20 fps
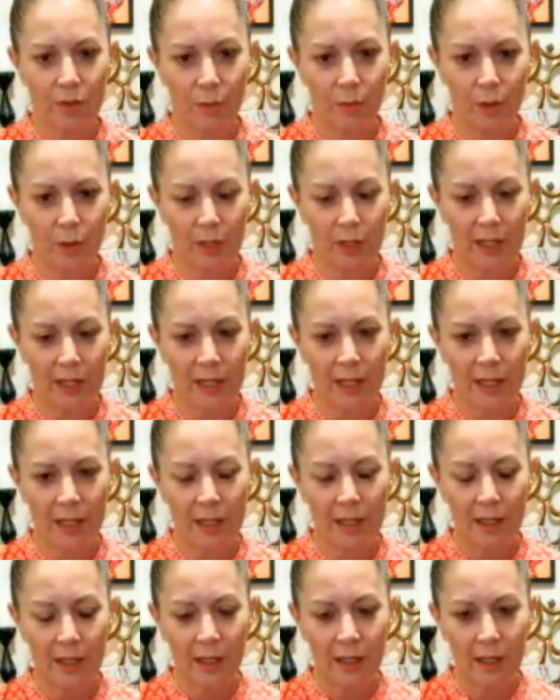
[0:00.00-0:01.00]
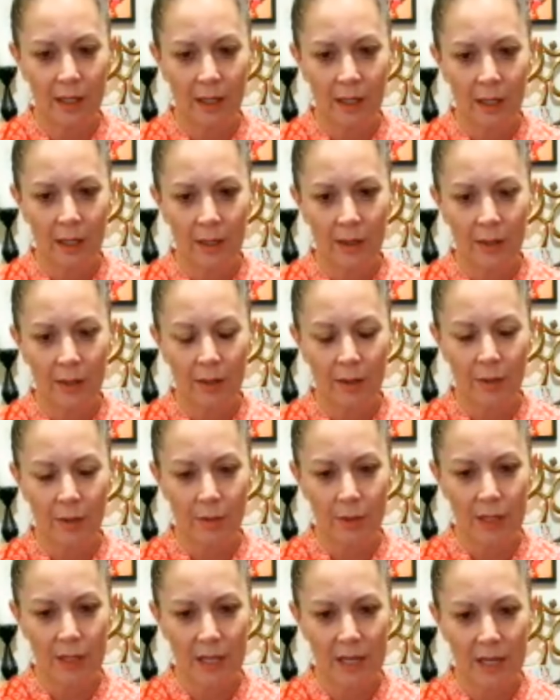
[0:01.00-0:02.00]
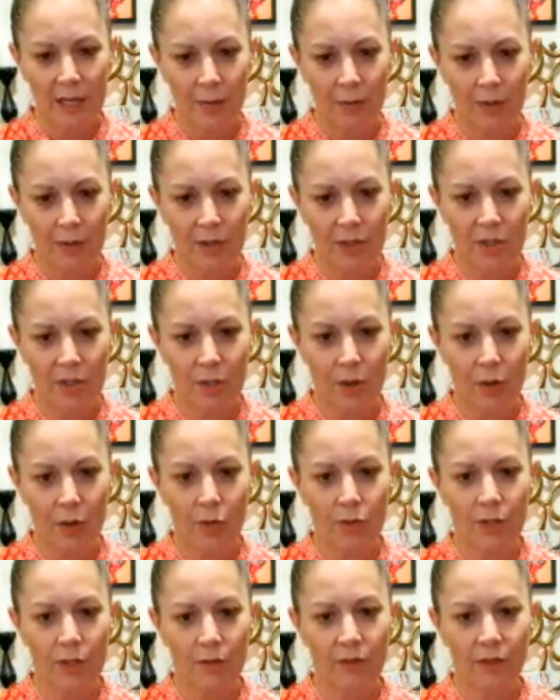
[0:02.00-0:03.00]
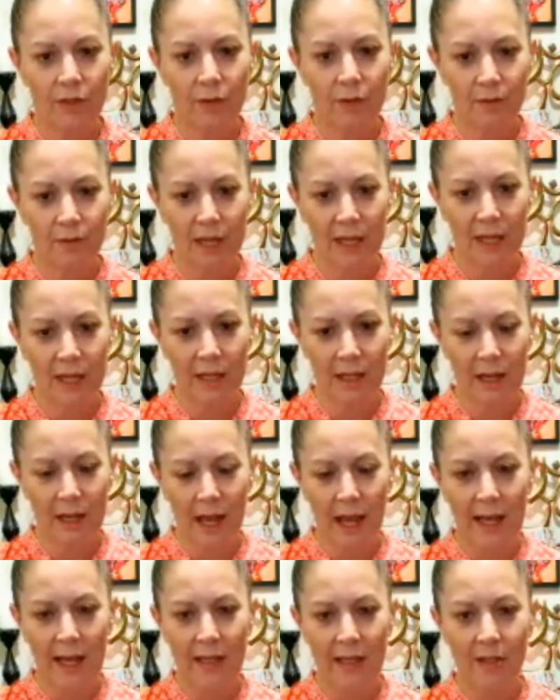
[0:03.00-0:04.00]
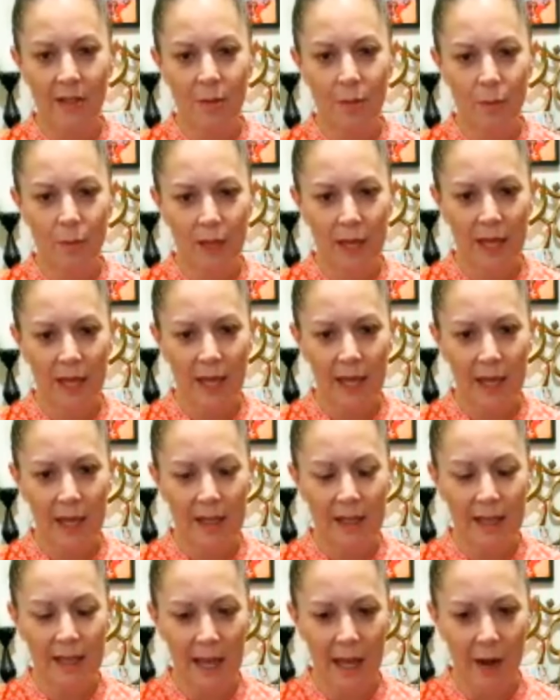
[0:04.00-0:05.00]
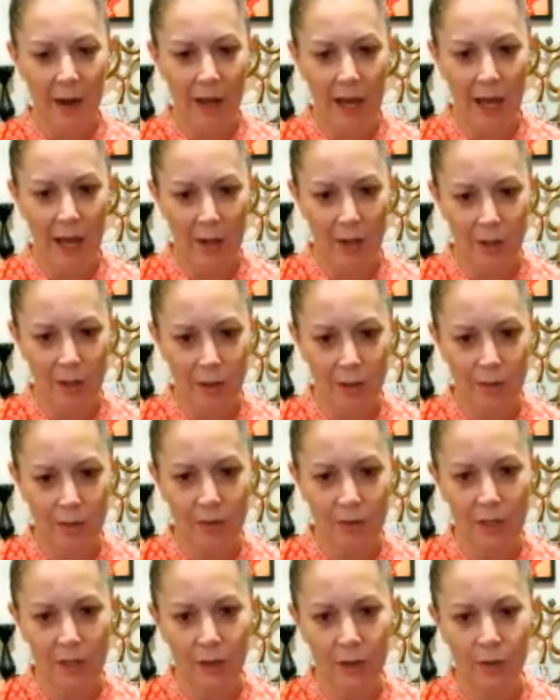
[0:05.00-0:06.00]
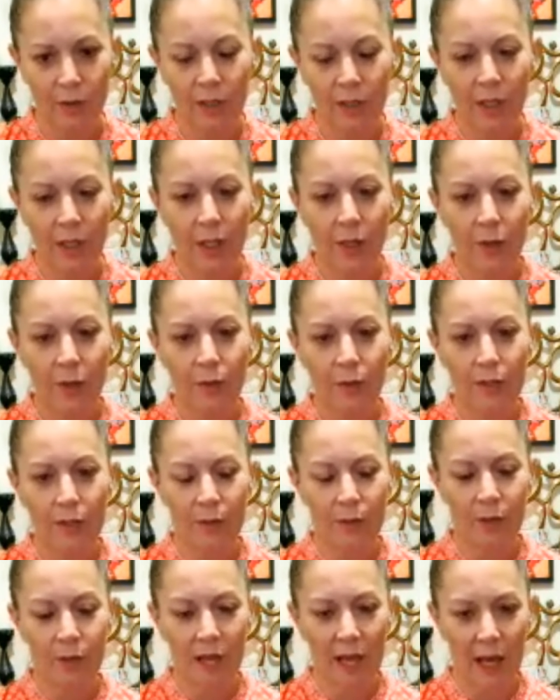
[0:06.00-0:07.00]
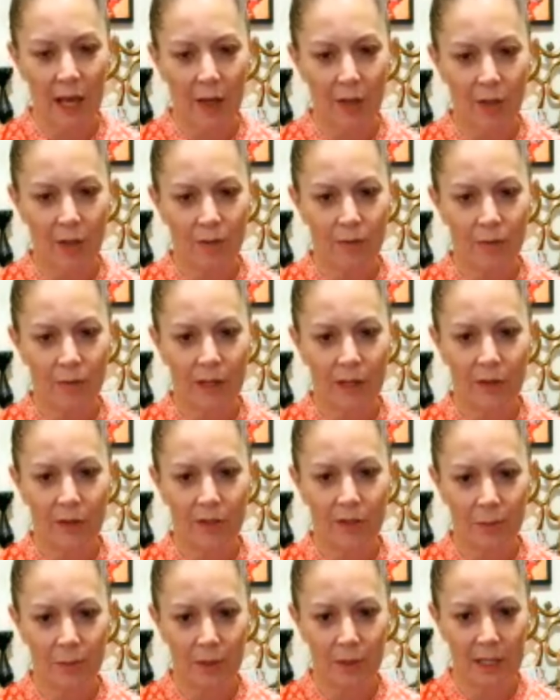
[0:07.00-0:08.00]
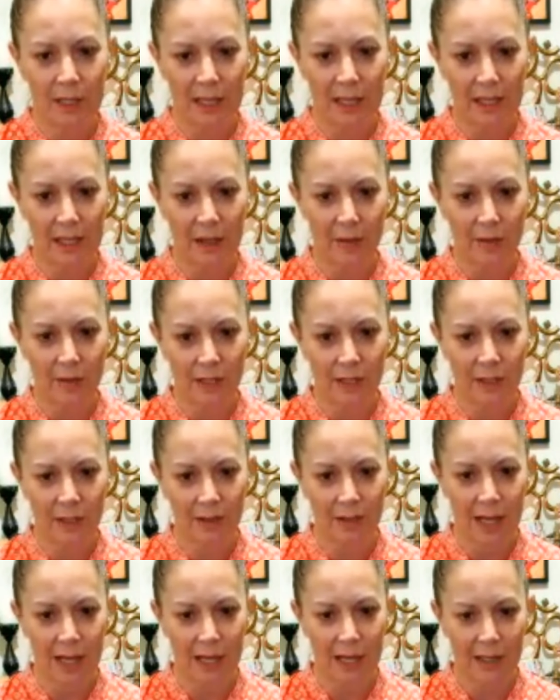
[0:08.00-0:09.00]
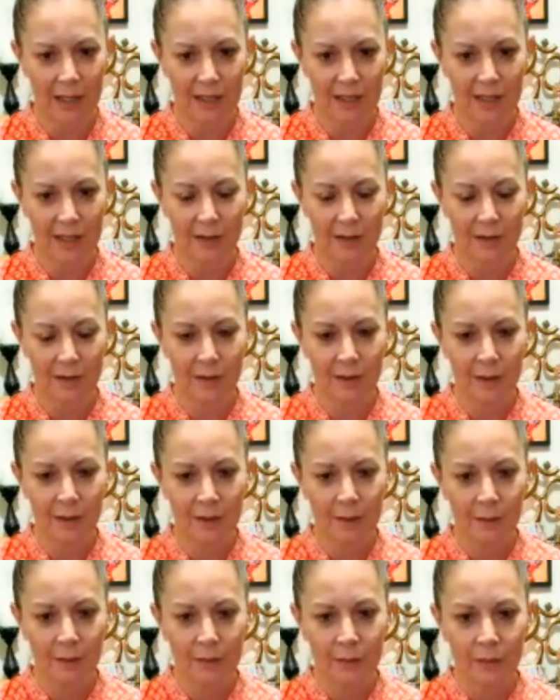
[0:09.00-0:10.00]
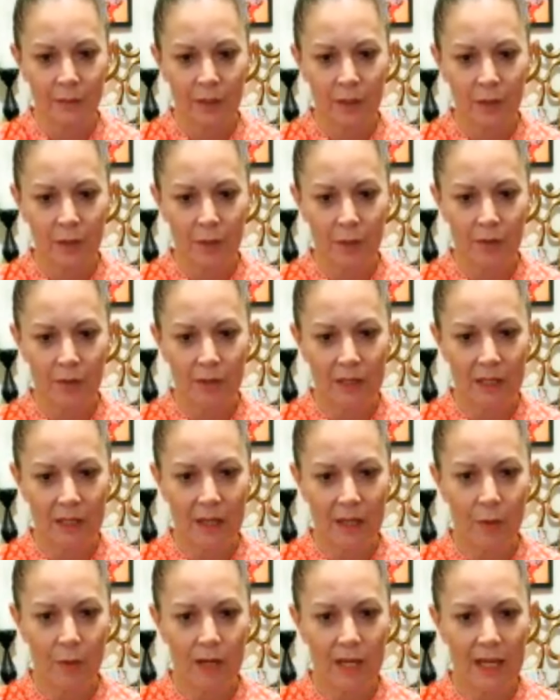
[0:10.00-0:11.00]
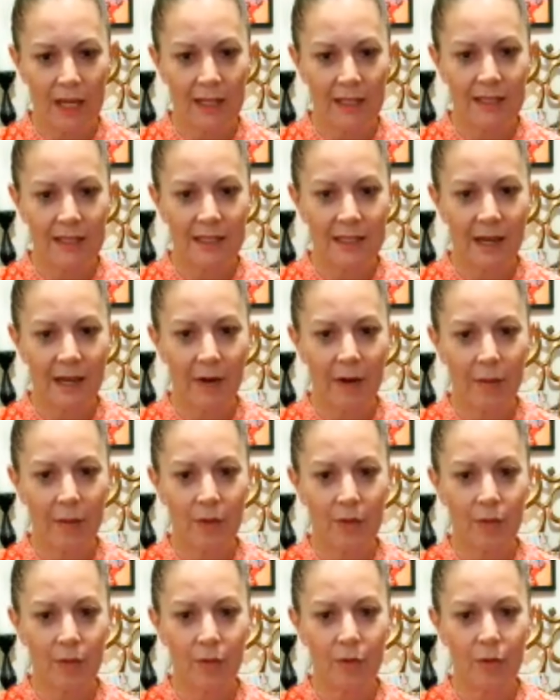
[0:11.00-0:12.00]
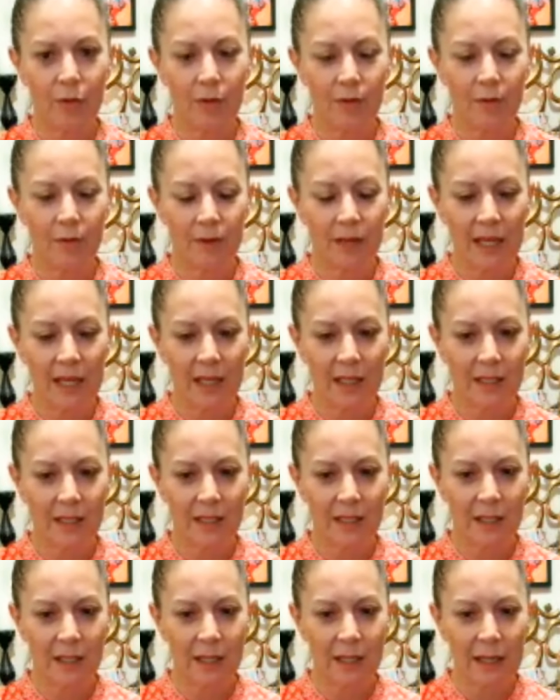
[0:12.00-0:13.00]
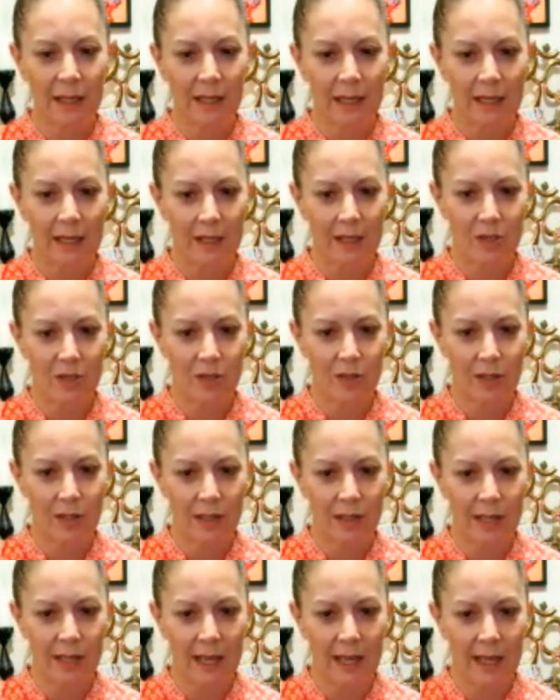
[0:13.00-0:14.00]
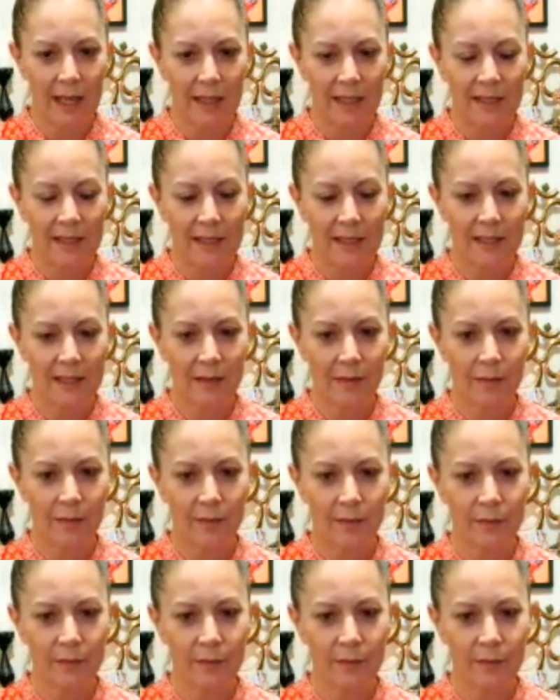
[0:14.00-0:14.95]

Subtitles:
through the body, beginning with the soles of the feet, and compare now how you feel, how you felt at the beginning of the class. Moving the awareness now up through the feet, into the legs,